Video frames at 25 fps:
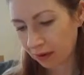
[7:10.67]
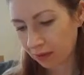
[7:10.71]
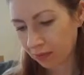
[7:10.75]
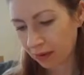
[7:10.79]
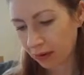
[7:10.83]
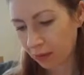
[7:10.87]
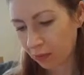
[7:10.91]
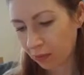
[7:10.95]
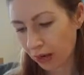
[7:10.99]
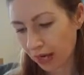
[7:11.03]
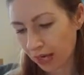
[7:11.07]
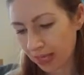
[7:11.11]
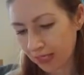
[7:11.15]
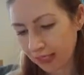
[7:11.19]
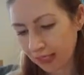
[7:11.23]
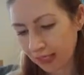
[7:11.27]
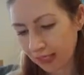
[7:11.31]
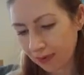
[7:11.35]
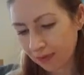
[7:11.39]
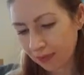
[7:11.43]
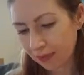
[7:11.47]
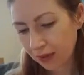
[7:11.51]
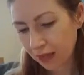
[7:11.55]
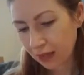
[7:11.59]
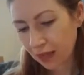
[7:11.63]
my
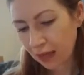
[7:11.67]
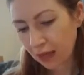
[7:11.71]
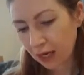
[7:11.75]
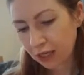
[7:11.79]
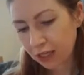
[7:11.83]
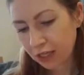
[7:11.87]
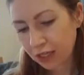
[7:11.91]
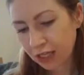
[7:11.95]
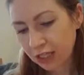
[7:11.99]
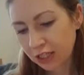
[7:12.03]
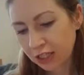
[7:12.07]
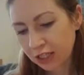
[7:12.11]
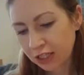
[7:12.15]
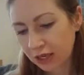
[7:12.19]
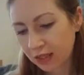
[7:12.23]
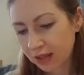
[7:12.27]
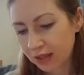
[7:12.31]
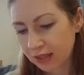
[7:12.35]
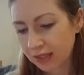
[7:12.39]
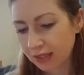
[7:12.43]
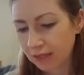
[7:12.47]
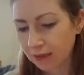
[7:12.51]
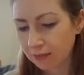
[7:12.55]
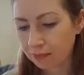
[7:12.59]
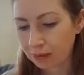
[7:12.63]
waist. A gesture
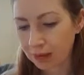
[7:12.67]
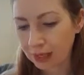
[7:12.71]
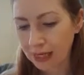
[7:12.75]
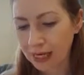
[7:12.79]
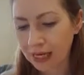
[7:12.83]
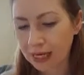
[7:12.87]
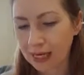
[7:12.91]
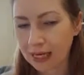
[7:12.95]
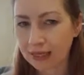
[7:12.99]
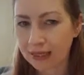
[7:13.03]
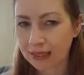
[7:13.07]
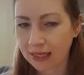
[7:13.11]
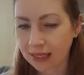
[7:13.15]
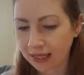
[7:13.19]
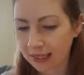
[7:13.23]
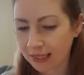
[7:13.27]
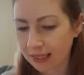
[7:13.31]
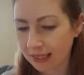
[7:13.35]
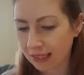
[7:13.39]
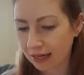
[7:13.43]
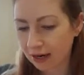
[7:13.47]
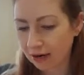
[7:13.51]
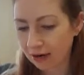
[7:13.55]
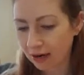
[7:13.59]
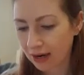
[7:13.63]
that's completely
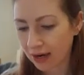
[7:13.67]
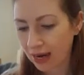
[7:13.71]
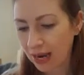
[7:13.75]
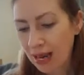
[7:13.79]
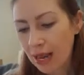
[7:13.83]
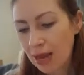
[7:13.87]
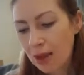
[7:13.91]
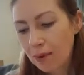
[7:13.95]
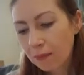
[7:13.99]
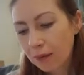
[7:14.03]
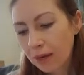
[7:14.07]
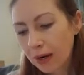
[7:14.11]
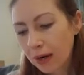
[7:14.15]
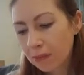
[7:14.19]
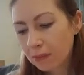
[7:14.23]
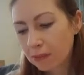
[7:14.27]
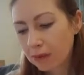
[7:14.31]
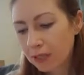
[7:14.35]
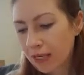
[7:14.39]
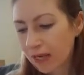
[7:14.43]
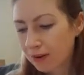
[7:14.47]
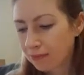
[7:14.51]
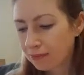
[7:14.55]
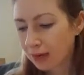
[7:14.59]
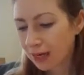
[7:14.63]
unnecessary, but I
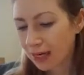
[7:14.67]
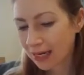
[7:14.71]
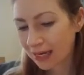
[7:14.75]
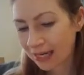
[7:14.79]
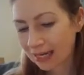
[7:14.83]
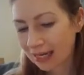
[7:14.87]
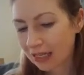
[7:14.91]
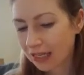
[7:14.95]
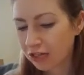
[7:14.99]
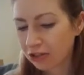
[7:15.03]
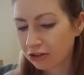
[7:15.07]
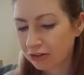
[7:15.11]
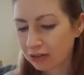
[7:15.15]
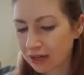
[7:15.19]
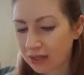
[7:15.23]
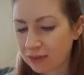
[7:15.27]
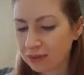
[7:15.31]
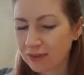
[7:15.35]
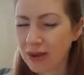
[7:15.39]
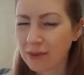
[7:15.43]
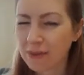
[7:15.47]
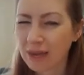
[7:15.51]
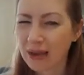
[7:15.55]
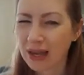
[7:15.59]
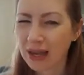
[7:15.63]
pretend my little injury is
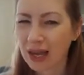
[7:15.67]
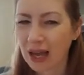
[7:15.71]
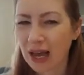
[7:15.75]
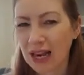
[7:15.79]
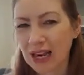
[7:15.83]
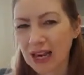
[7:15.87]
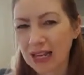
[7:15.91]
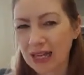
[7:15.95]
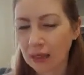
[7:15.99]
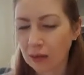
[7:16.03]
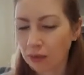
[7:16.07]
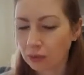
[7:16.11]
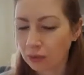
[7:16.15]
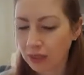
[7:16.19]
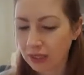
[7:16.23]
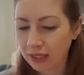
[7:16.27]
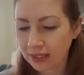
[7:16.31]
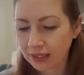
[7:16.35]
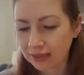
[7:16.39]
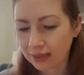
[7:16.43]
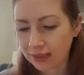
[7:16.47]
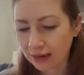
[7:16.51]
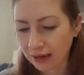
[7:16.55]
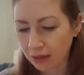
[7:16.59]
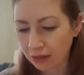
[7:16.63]
maybe a little
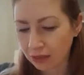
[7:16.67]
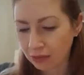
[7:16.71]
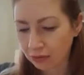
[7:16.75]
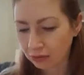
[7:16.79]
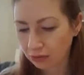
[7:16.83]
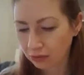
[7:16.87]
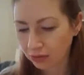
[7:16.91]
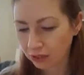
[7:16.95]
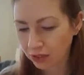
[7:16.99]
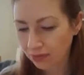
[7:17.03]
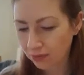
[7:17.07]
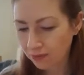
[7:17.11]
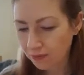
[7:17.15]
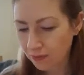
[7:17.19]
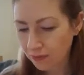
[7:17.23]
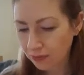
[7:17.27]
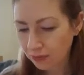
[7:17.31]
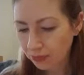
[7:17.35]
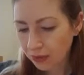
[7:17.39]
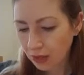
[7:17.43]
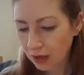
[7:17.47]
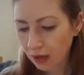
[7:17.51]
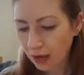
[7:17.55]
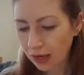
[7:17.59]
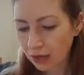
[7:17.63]
worse than I thought.
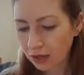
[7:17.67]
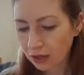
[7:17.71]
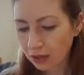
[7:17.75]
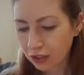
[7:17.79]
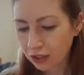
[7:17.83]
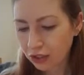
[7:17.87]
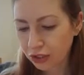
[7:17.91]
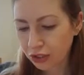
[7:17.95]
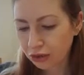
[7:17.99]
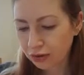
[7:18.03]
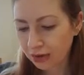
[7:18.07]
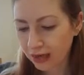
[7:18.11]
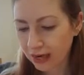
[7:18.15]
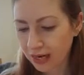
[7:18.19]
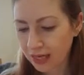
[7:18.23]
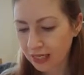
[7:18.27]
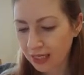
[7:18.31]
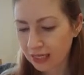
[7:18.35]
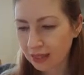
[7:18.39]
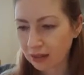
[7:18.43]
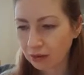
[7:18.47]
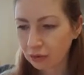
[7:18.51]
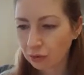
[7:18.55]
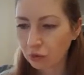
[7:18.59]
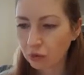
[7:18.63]
I
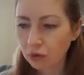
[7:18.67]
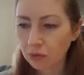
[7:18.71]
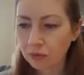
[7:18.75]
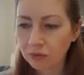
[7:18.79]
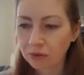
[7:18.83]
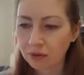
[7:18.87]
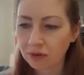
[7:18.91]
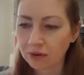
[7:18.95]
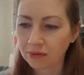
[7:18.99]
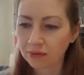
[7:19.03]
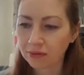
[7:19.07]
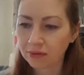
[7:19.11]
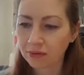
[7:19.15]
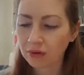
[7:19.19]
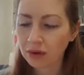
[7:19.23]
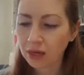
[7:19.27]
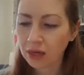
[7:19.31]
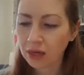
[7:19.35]
luxuriate in the warmth of